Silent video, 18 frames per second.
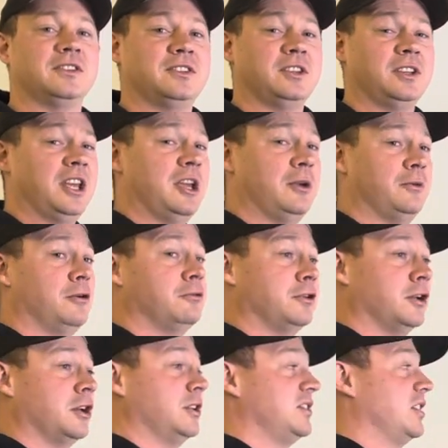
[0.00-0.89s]
Today, what
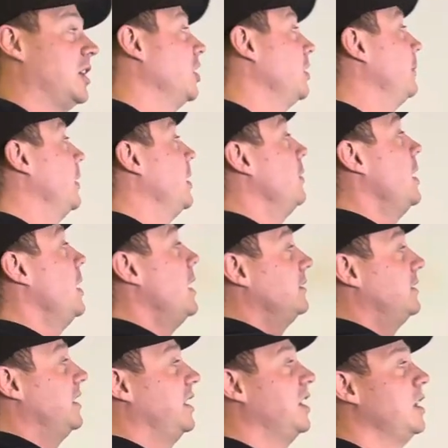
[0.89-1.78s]
we're going to talk about,
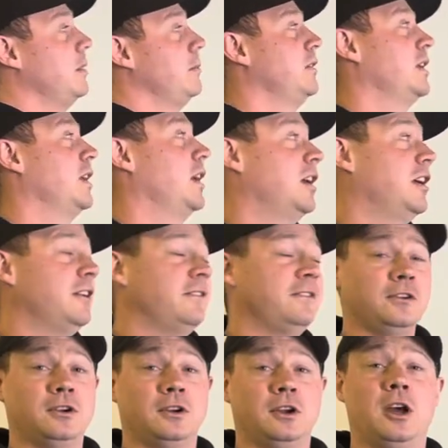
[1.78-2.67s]
dynamic
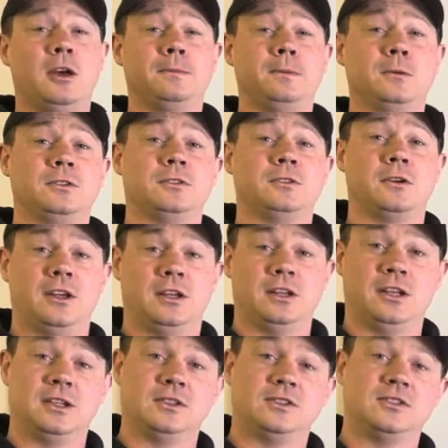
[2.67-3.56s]
effort upper training,